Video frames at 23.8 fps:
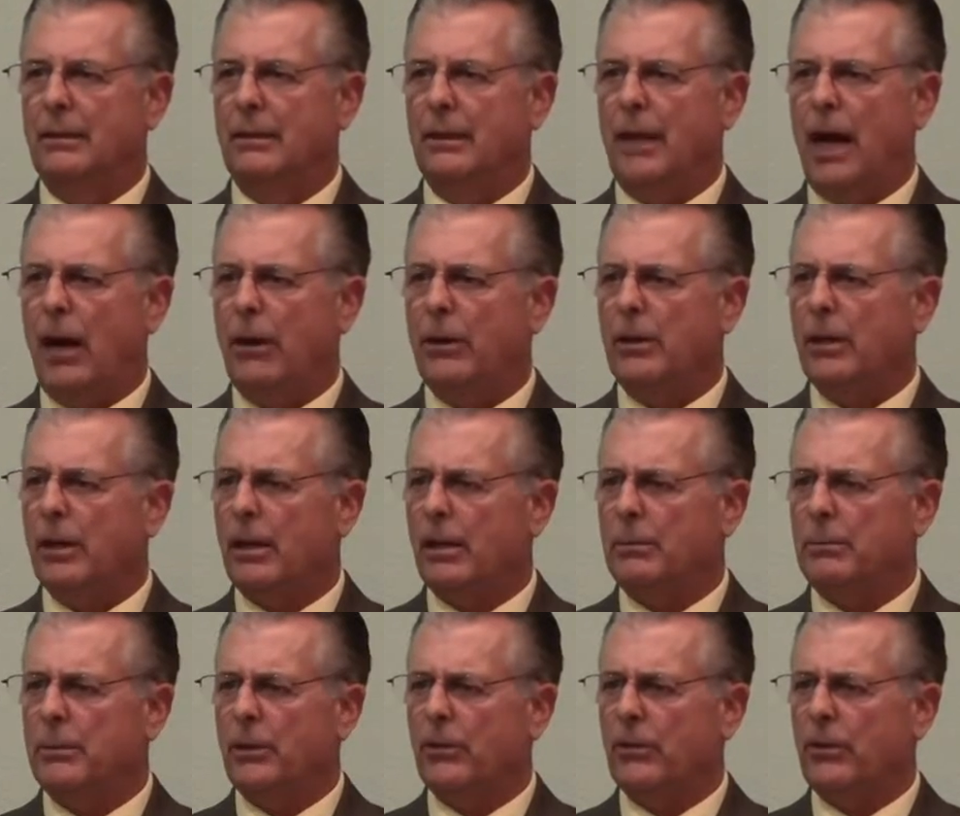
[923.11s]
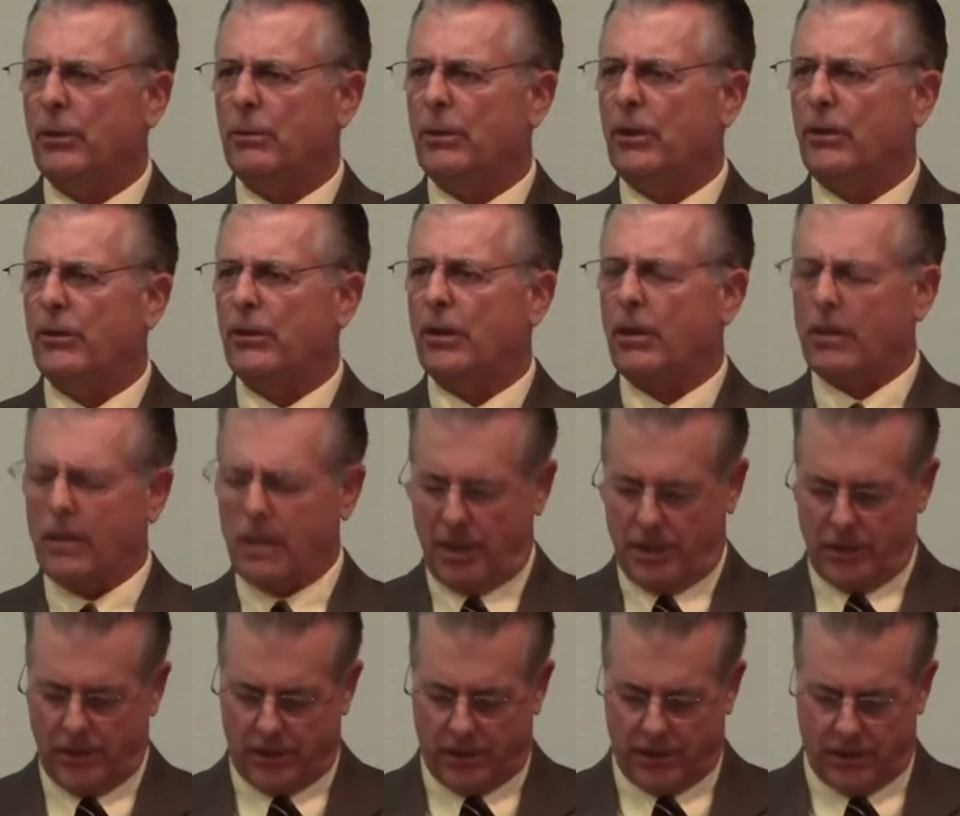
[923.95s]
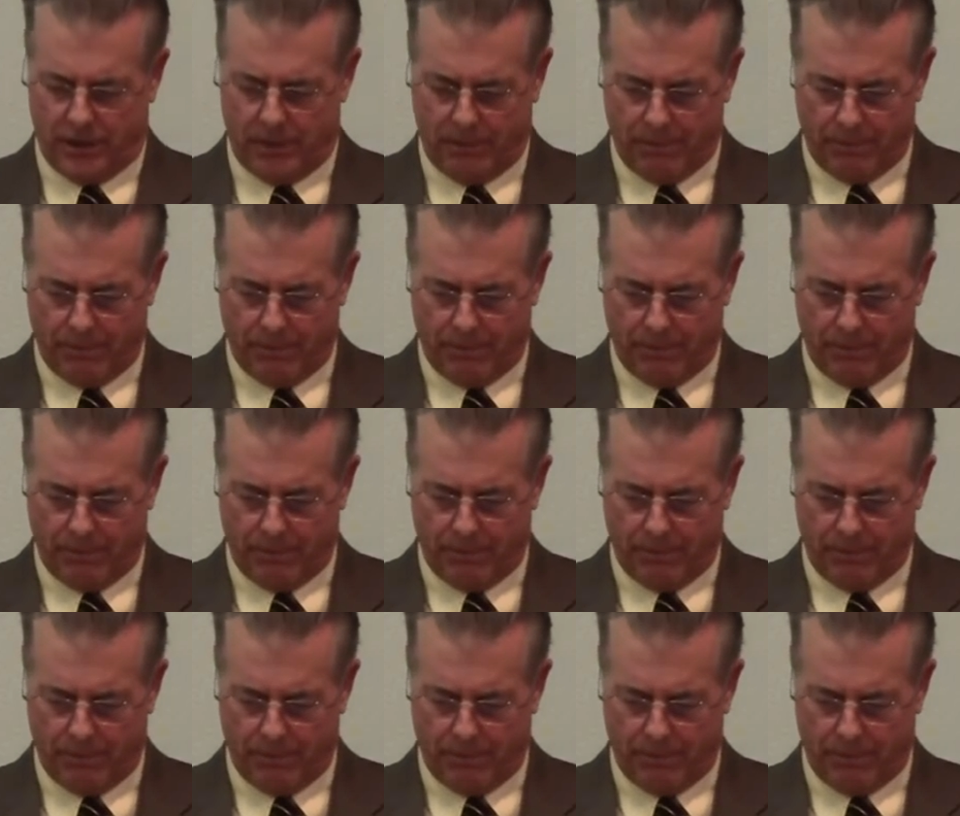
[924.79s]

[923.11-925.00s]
How come you're so discouraged?